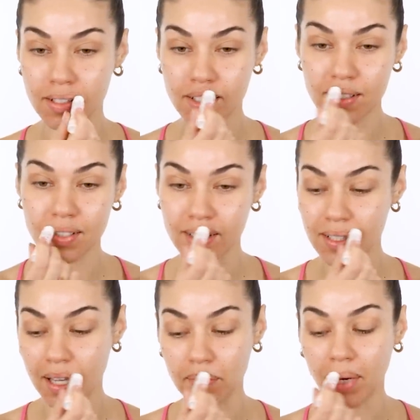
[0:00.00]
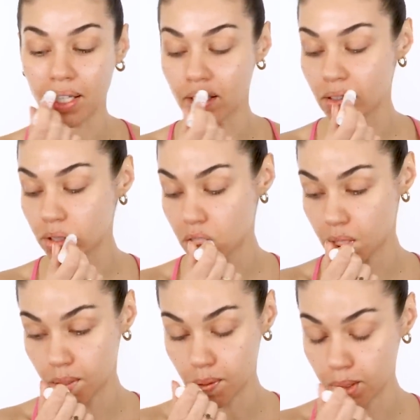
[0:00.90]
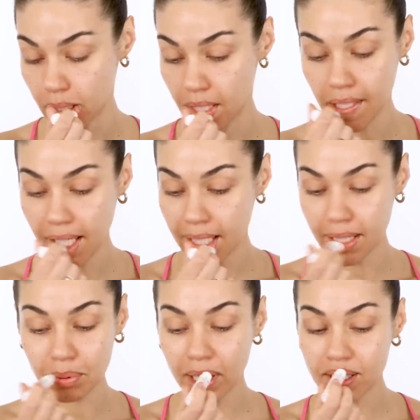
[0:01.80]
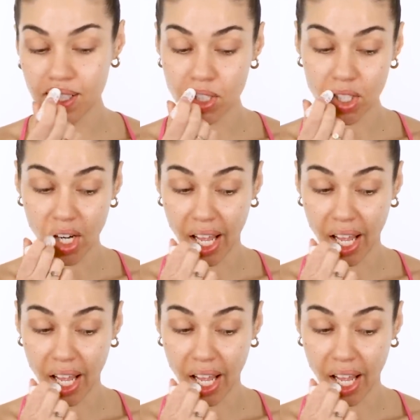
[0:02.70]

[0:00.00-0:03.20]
This is just like my go-to lip conditioner.